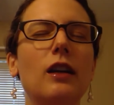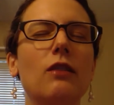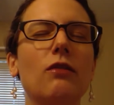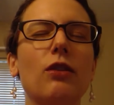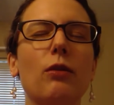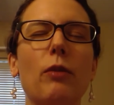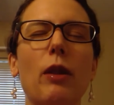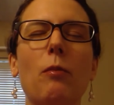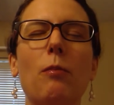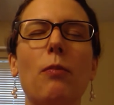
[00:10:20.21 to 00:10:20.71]

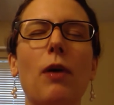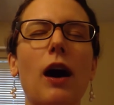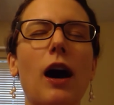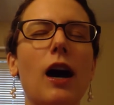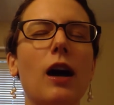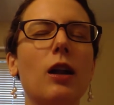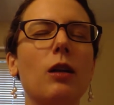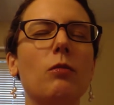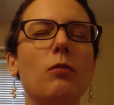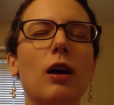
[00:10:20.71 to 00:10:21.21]
from the
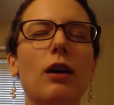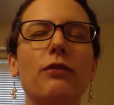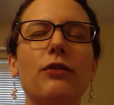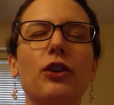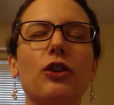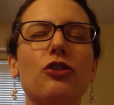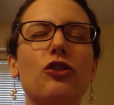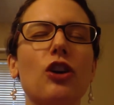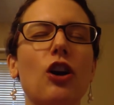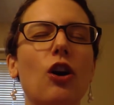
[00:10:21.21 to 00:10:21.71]
bottom of
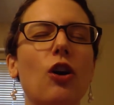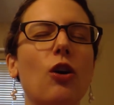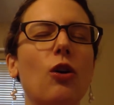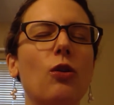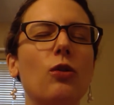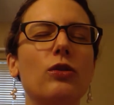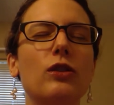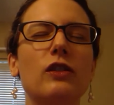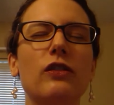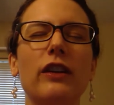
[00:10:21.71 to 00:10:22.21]
your
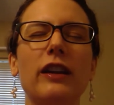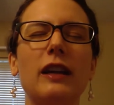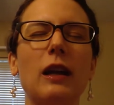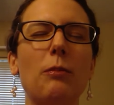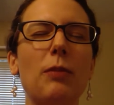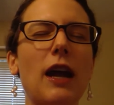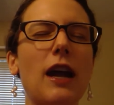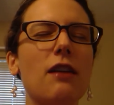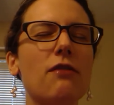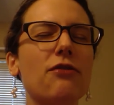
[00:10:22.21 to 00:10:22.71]
toes, filling
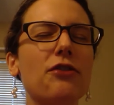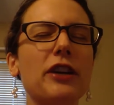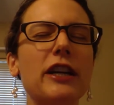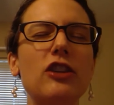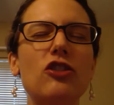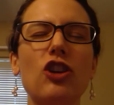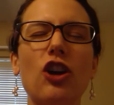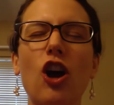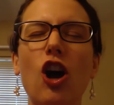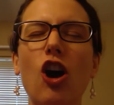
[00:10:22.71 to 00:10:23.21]
up every
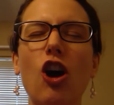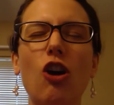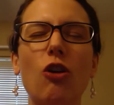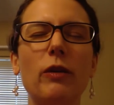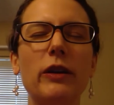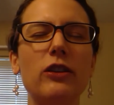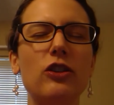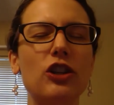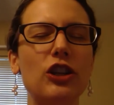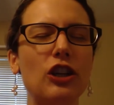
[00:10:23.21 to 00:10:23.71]
toe
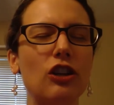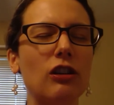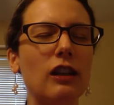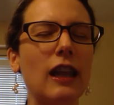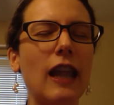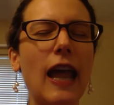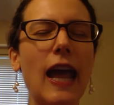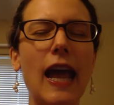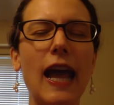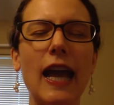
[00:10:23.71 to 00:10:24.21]
into your
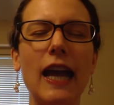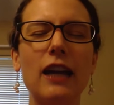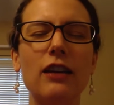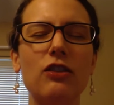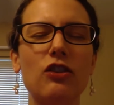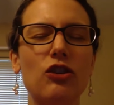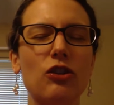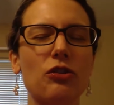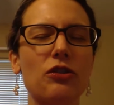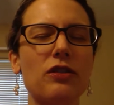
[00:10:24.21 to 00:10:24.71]

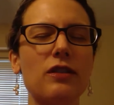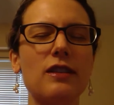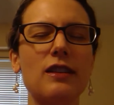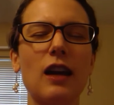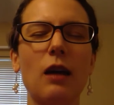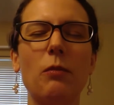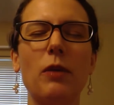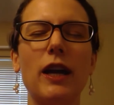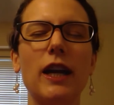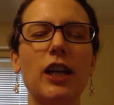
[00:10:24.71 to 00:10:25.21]
legs, your
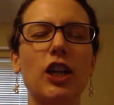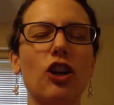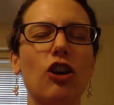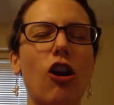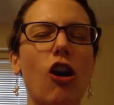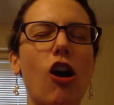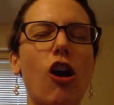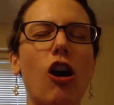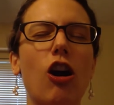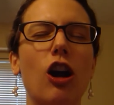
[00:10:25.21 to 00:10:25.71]
stomach,
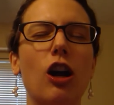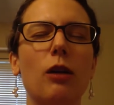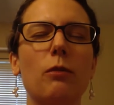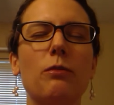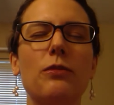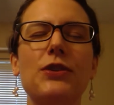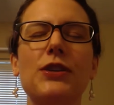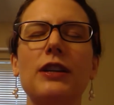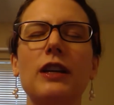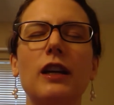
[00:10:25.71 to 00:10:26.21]
your
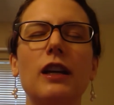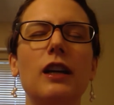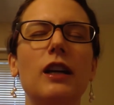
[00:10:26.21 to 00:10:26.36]
arms,